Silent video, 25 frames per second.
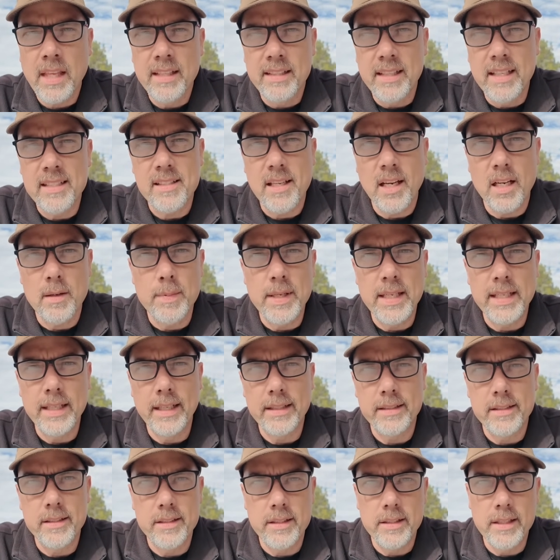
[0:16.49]
that's got to be
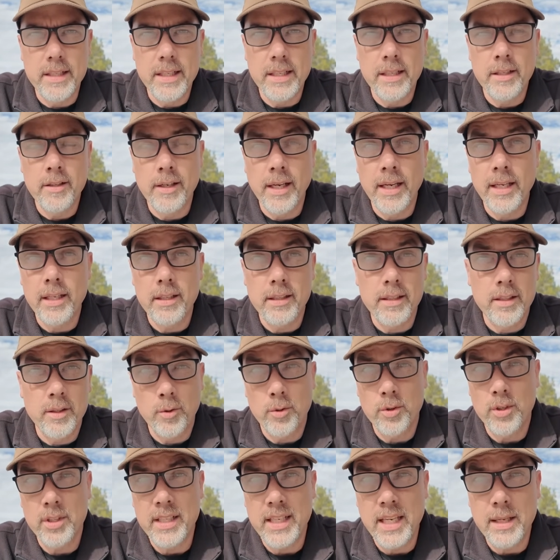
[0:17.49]
connected to the internet in
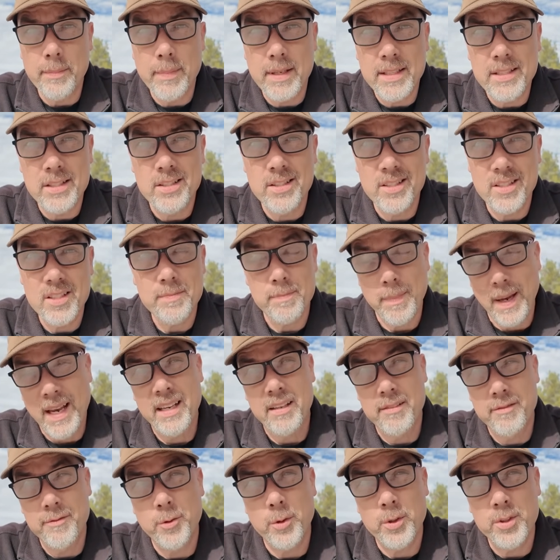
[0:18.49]
order to get messages
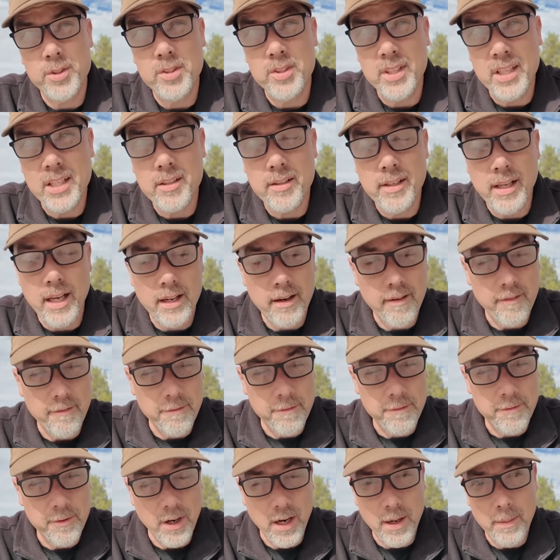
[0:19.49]
back and forth to the internet
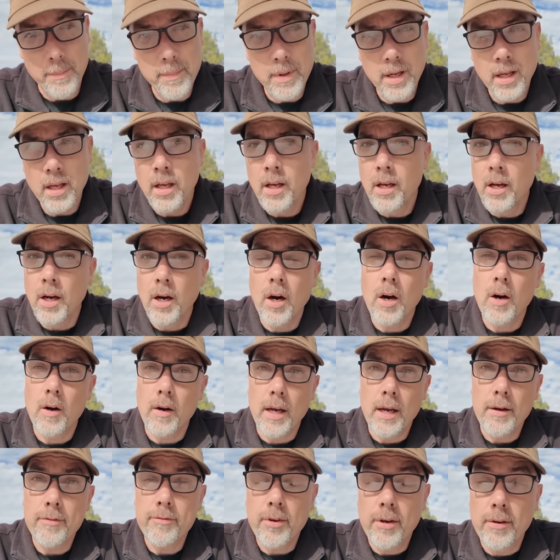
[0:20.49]
from
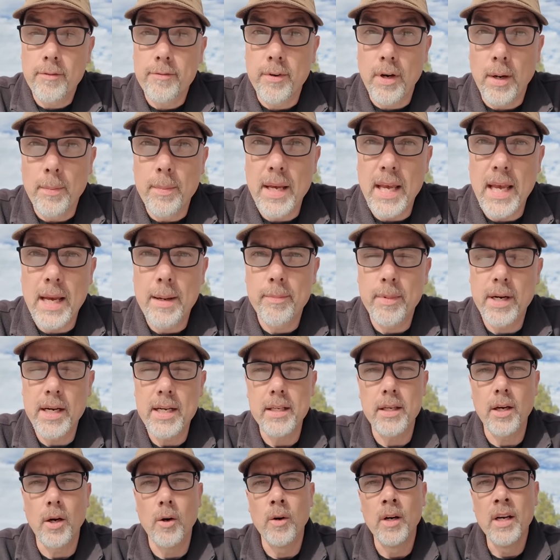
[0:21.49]
RF, from ham
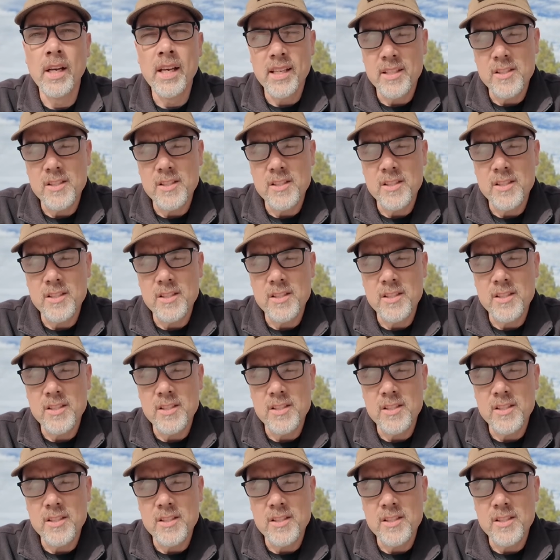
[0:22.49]
radio.